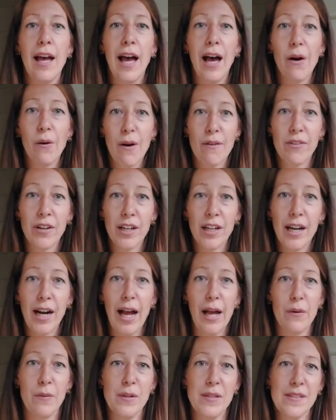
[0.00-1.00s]
However,
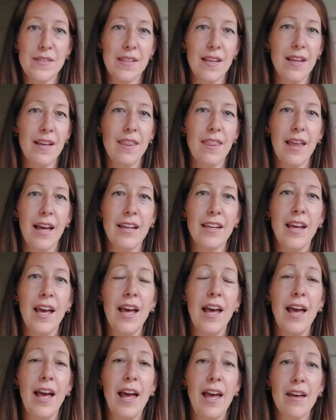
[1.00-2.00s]
I would say that
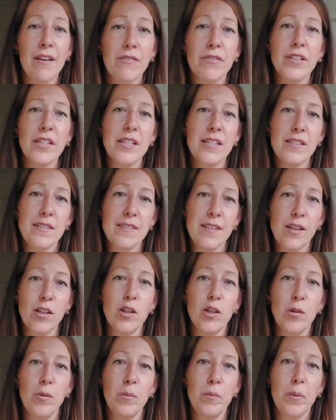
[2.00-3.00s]
every
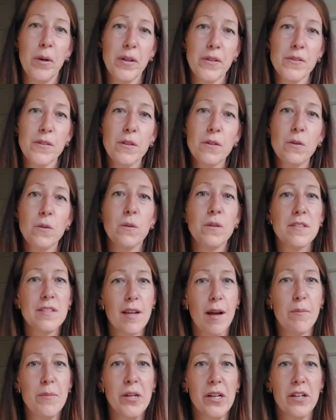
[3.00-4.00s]
single person who has
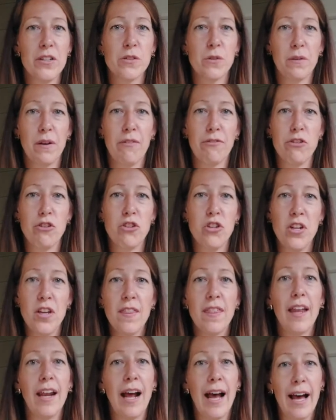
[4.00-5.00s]
come here as a refugee
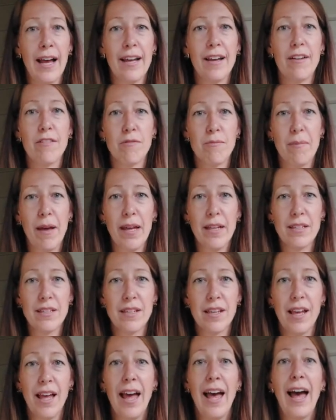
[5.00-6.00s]
that I have met
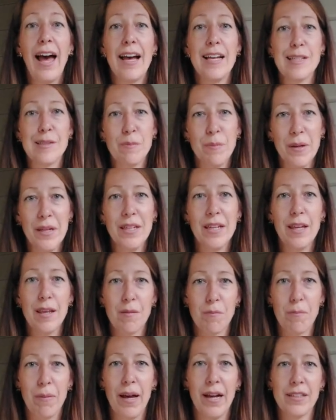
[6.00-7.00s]
has been
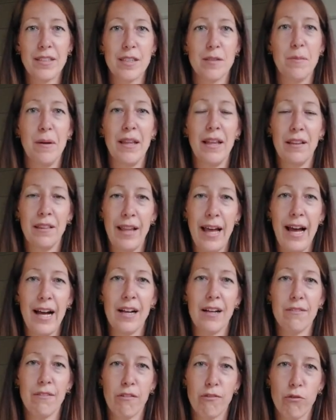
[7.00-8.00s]
impacted by the lack
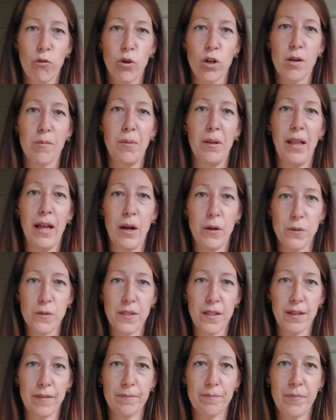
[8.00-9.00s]
of affordable
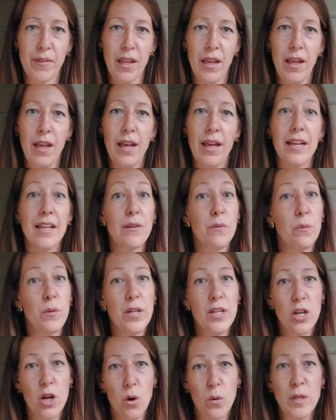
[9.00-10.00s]
housing. It, we
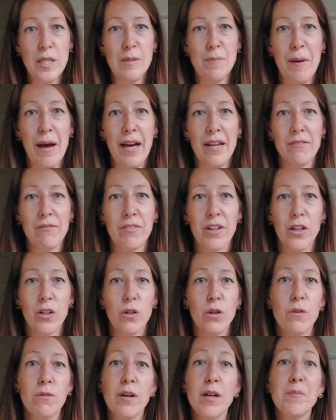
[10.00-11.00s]
know it's bad in
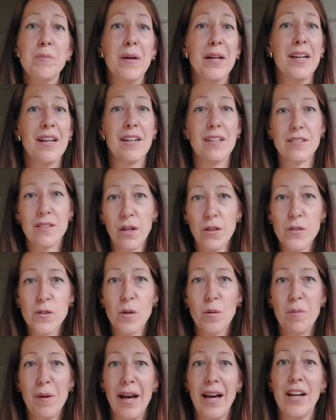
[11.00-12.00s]
Vancouver, but it is also
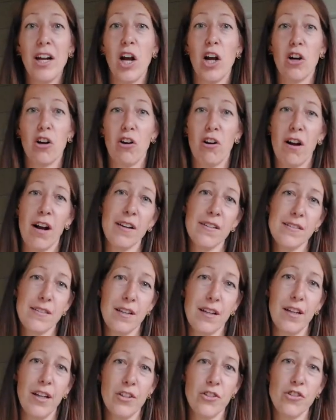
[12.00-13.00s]
bad across the
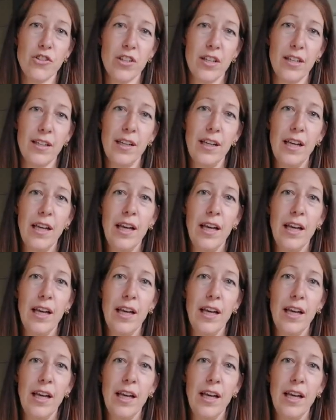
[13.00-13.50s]
country.